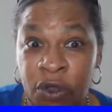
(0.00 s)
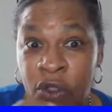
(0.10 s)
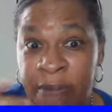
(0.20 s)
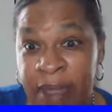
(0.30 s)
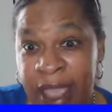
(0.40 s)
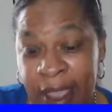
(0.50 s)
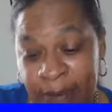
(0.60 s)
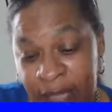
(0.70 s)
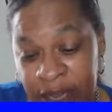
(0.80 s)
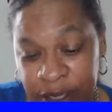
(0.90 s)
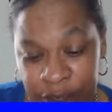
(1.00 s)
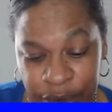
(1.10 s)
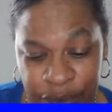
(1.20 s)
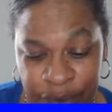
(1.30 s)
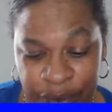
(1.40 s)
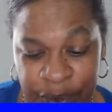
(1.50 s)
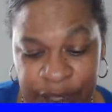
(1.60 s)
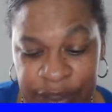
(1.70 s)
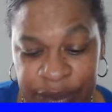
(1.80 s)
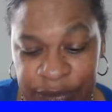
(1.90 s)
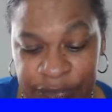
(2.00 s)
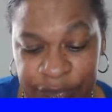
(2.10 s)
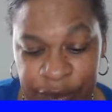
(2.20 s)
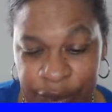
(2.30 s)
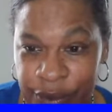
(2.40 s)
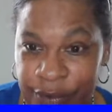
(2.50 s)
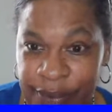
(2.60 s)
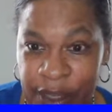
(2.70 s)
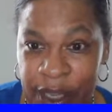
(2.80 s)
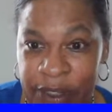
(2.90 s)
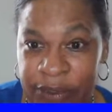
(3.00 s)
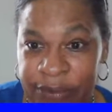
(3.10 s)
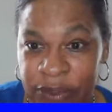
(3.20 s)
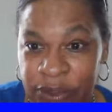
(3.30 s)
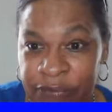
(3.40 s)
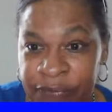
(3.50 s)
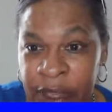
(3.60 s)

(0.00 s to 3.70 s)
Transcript: or ma'am. I didn't know who it was, to be honest with you.